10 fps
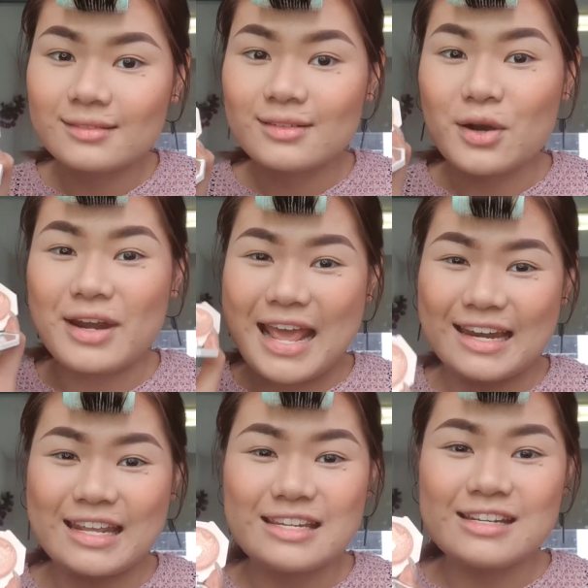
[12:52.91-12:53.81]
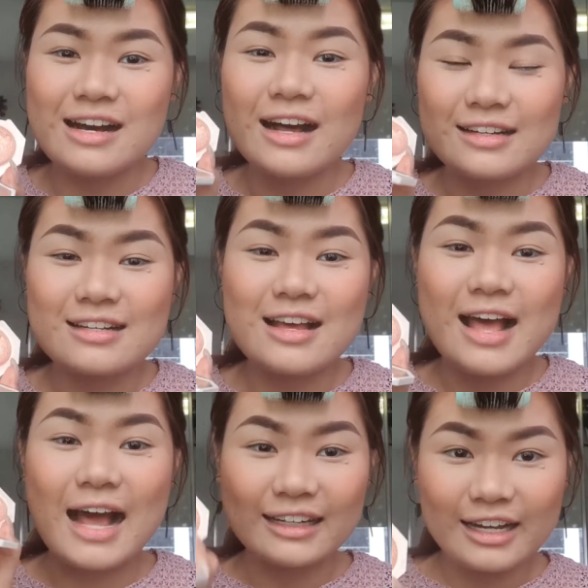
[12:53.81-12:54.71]
on any other
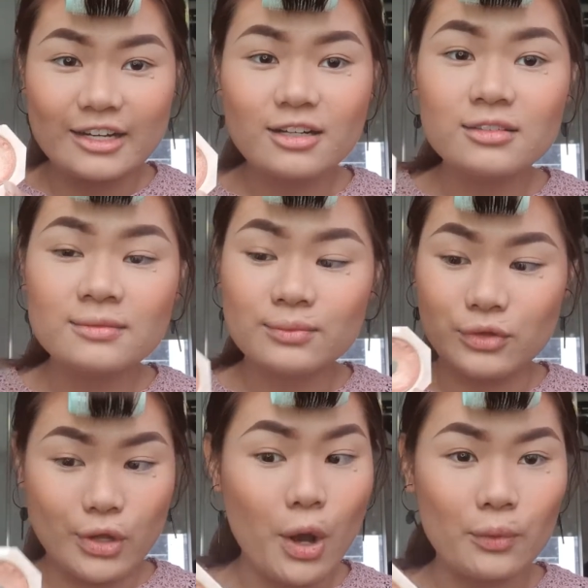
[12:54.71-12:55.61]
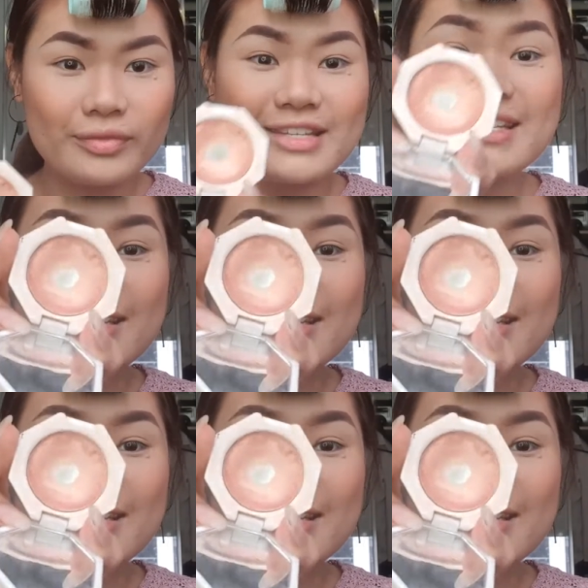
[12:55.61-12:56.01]
highlighter? No, this is